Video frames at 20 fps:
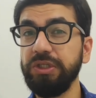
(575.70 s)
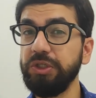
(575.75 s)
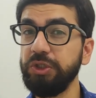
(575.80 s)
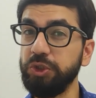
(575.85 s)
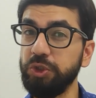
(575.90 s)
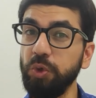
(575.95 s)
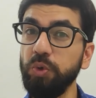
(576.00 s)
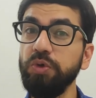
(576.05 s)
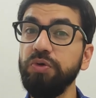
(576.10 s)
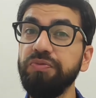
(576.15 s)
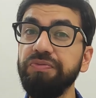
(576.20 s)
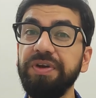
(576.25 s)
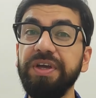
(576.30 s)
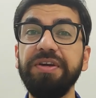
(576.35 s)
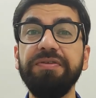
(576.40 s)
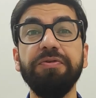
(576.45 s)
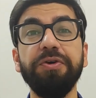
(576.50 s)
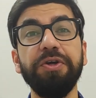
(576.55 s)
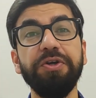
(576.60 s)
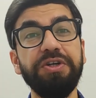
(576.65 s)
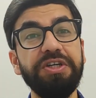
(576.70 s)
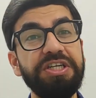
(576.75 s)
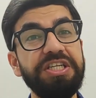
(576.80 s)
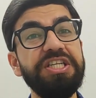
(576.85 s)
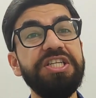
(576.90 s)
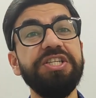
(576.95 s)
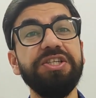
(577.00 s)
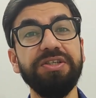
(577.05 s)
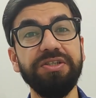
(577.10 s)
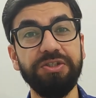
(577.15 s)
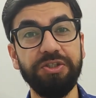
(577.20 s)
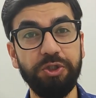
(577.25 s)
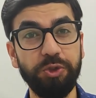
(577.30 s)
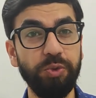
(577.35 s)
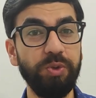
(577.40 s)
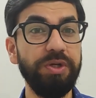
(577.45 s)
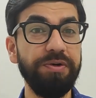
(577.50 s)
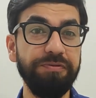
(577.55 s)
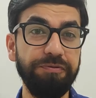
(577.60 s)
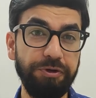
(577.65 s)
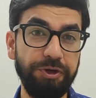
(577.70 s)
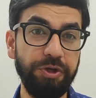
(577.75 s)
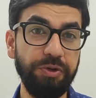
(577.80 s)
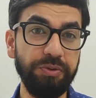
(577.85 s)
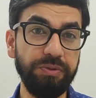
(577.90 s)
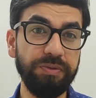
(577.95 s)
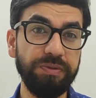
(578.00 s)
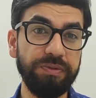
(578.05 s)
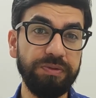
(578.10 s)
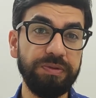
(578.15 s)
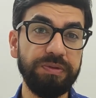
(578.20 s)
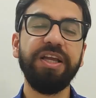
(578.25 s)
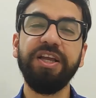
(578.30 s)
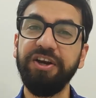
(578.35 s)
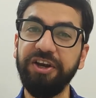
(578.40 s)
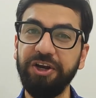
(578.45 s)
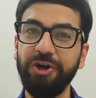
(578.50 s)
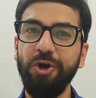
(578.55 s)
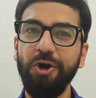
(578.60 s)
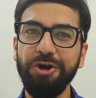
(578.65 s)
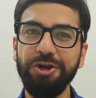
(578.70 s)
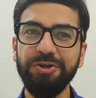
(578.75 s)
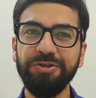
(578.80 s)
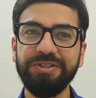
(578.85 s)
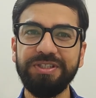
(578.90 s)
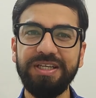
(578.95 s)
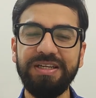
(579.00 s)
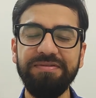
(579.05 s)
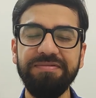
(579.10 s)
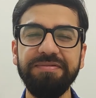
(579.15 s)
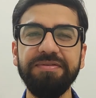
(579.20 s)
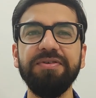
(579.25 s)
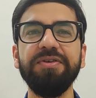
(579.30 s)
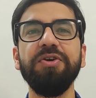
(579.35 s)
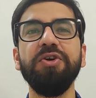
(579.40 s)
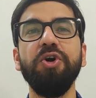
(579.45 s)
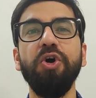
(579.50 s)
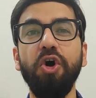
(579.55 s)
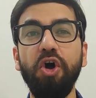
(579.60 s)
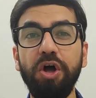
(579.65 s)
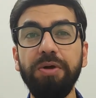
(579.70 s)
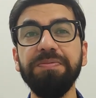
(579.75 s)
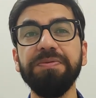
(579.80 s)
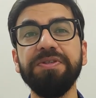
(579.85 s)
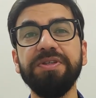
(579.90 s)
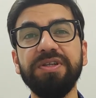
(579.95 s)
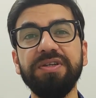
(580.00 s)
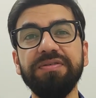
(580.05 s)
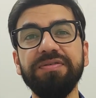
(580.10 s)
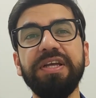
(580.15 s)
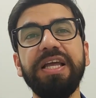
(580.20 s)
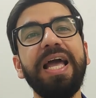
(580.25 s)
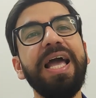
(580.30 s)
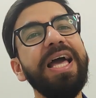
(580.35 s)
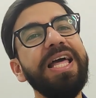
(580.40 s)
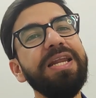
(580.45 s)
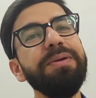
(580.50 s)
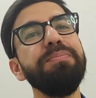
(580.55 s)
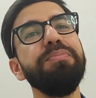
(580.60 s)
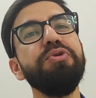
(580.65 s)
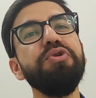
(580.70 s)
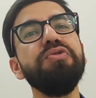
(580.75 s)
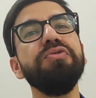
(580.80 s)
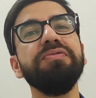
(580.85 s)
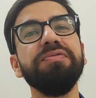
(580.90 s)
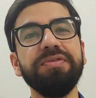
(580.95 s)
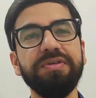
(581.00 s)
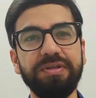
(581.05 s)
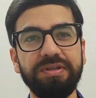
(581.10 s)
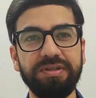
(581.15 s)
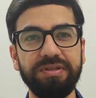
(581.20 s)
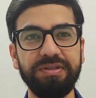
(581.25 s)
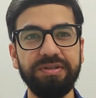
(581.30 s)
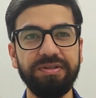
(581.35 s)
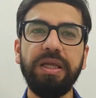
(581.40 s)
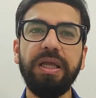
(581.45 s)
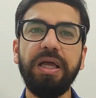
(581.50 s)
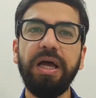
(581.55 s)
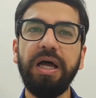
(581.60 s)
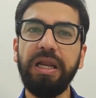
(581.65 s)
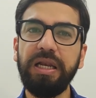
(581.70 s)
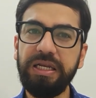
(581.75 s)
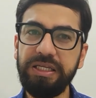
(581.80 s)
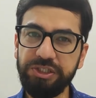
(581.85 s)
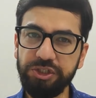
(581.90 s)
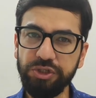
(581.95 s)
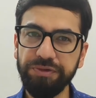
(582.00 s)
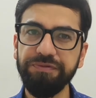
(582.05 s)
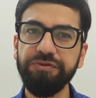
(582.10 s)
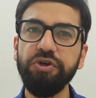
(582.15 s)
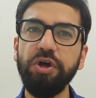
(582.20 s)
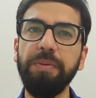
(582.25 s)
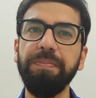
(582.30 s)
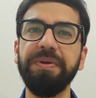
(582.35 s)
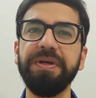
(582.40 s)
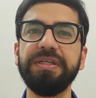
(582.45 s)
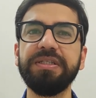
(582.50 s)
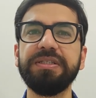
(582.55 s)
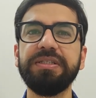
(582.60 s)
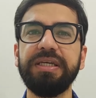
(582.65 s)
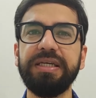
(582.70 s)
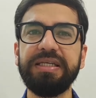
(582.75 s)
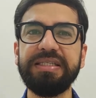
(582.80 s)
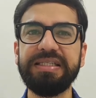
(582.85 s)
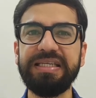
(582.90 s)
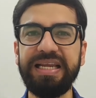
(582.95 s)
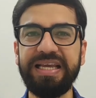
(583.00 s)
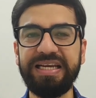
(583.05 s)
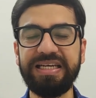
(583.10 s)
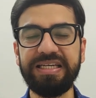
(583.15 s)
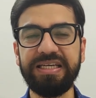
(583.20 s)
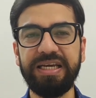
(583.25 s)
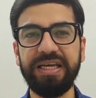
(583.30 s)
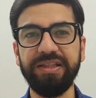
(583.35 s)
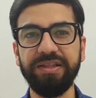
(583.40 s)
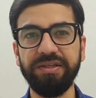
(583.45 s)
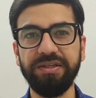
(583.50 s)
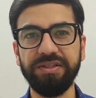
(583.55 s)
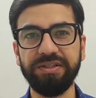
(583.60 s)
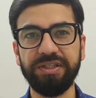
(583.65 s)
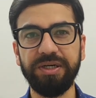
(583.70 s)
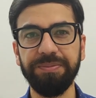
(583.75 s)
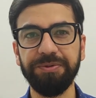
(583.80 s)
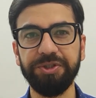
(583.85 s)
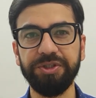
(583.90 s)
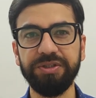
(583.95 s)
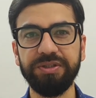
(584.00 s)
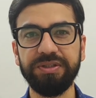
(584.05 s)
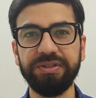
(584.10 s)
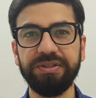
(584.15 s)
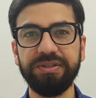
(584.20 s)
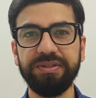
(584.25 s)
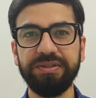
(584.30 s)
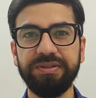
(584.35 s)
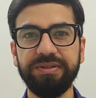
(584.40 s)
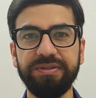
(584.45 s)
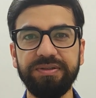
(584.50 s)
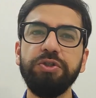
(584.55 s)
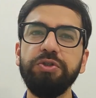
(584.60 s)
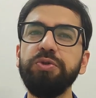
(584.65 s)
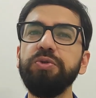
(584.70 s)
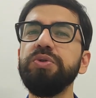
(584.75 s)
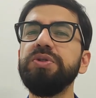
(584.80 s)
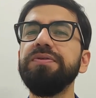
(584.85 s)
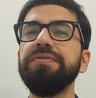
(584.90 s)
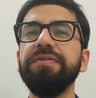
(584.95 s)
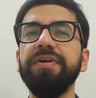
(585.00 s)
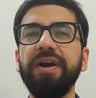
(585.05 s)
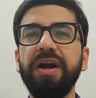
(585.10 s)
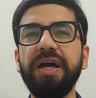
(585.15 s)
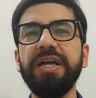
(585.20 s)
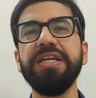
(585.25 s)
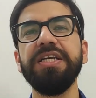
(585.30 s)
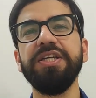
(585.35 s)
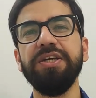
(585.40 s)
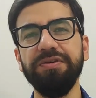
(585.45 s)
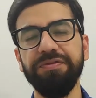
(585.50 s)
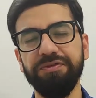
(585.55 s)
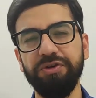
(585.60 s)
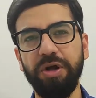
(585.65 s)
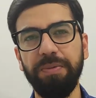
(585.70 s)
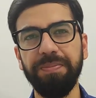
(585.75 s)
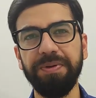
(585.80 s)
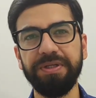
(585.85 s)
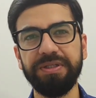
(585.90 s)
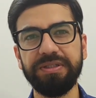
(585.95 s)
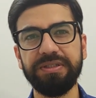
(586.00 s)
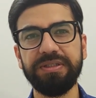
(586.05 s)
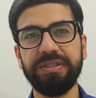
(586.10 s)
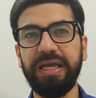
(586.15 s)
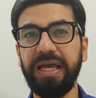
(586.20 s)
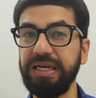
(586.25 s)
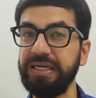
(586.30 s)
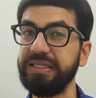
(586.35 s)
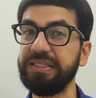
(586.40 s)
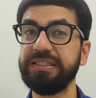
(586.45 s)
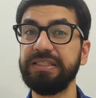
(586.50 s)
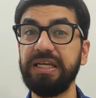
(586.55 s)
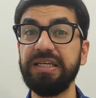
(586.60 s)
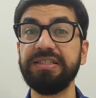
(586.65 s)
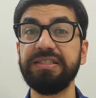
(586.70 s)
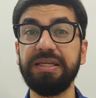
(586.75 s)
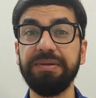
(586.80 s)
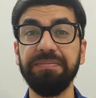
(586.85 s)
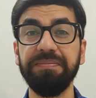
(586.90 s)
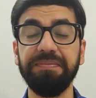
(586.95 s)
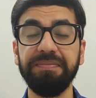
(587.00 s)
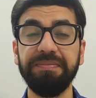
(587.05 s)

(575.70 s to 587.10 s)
Don't wait for your teachers to do it for you. Record yourself, observe and improve. A list of topics is linked in the description. Choose a variety of topics and discuss them.